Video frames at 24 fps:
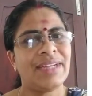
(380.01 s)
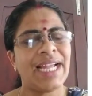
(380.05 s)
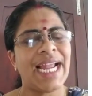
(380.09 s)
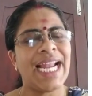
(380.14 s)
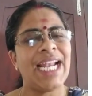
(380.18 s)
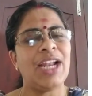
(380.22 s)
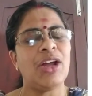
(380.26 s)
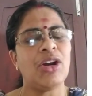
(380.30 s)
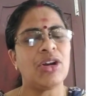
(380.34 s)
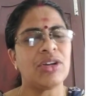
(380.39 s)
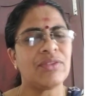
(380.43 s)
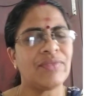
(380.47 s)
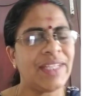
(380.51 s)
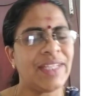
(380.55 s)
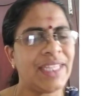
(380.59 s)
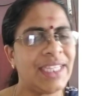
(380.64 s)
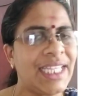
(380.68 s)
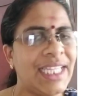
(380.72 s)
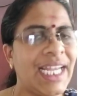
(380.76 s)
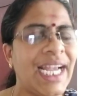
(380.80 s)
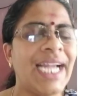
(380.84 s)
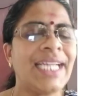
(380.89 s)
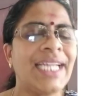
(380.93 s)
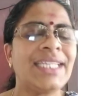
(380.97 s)
Along with
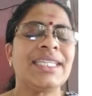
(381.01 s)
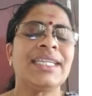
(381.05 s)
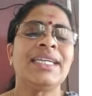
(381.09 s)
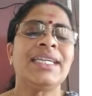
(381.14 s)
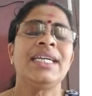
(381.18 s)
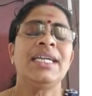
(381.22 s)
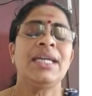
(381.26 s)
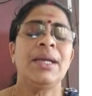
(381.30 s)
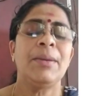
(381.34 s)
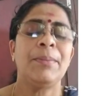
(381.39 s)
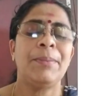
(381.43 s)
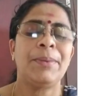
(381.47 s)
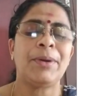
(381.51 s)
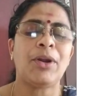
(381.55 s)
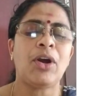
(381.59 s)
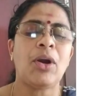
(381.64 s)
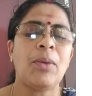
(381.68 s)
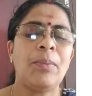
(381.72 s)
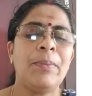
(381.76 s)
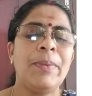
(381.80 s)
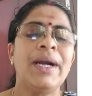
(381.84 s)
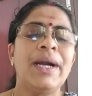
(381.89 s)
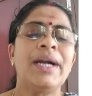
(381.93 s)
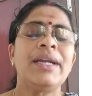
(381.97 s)
that,
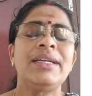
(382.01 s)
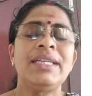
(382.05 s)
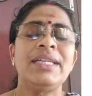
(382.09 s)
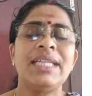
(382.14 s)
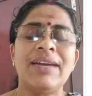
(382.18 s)
proper